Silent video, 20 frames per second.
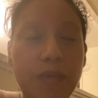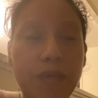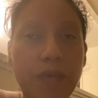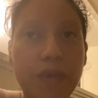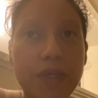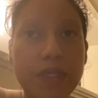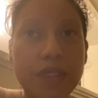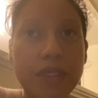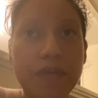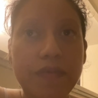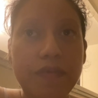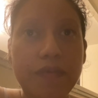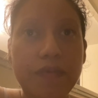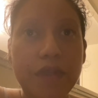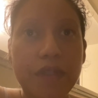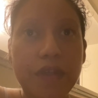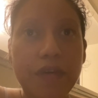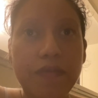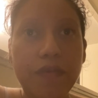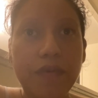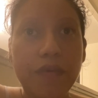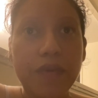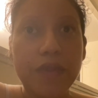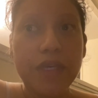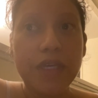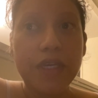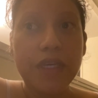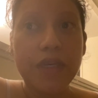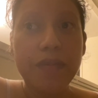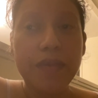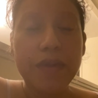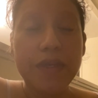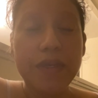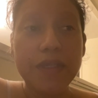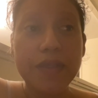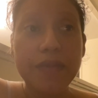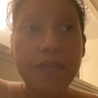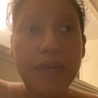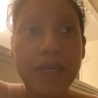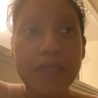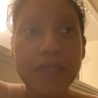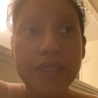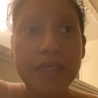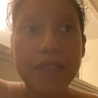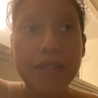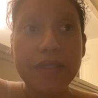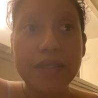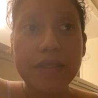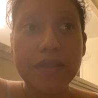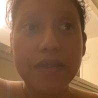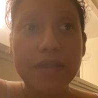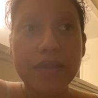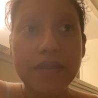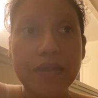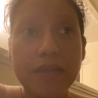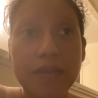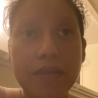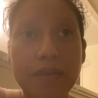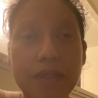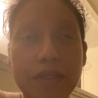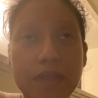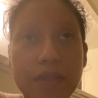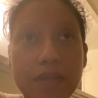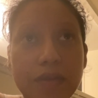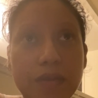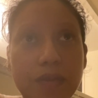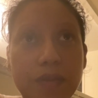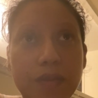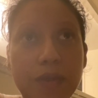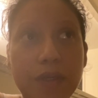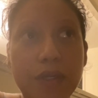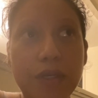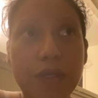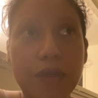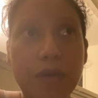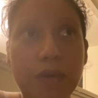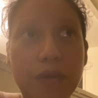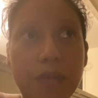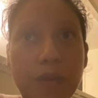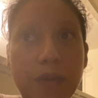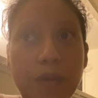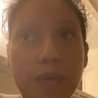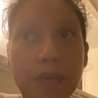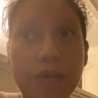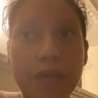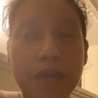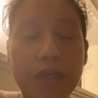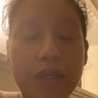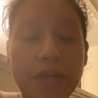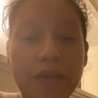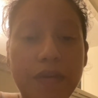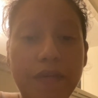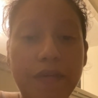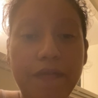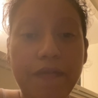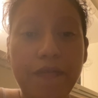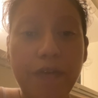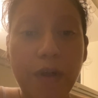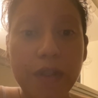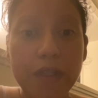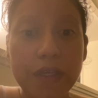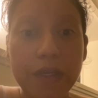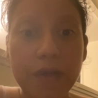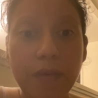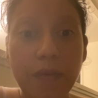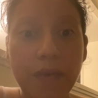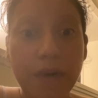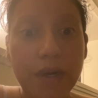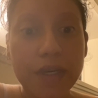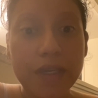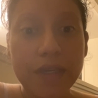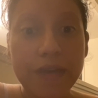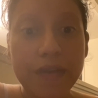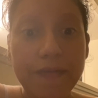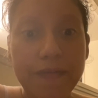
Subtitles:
Wasn't really fully keeping his balance. I mean, it's pretty normal, falling, walking,